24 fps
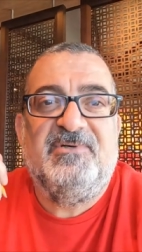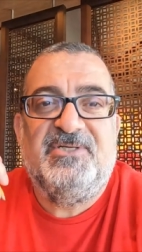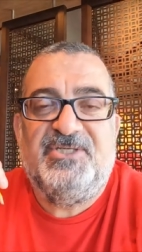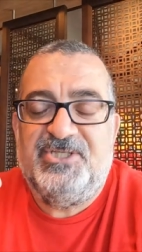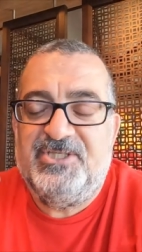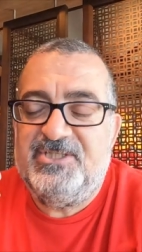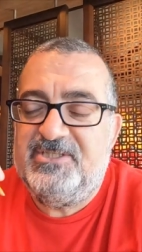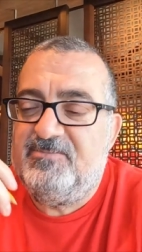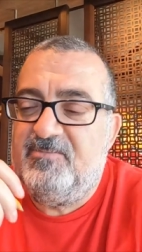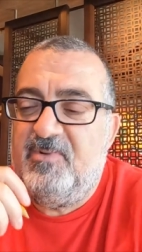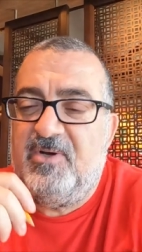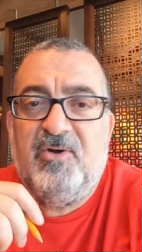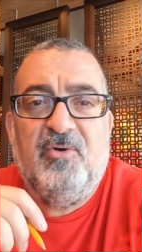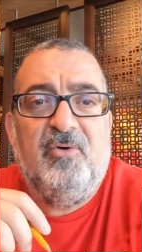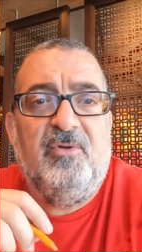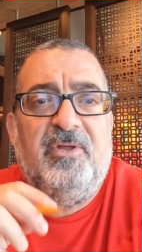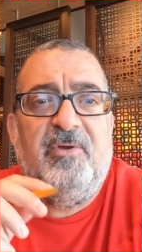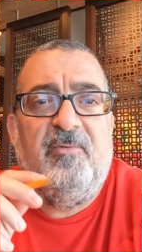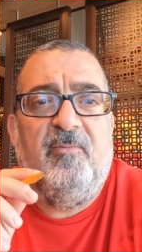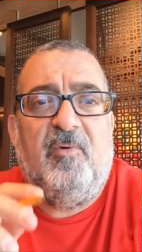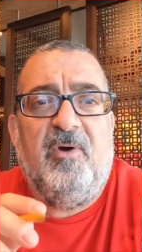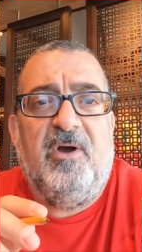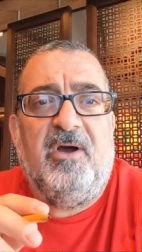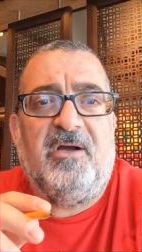which is
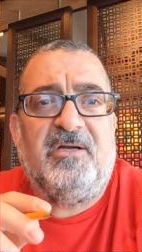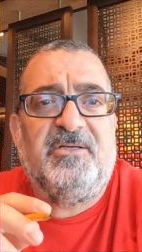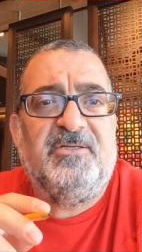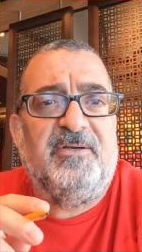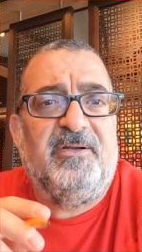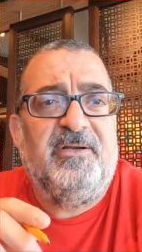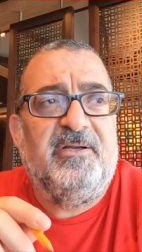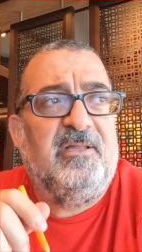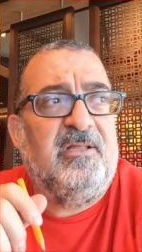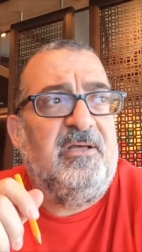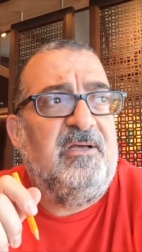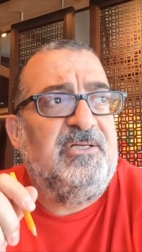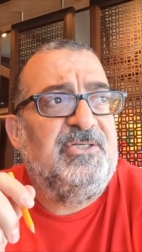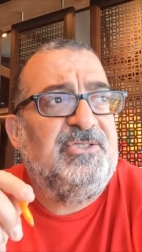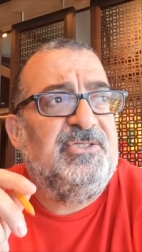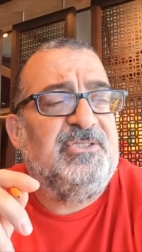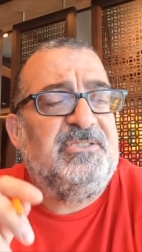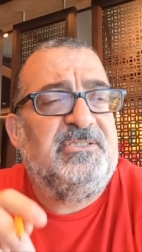Mongolian Wok during lunch.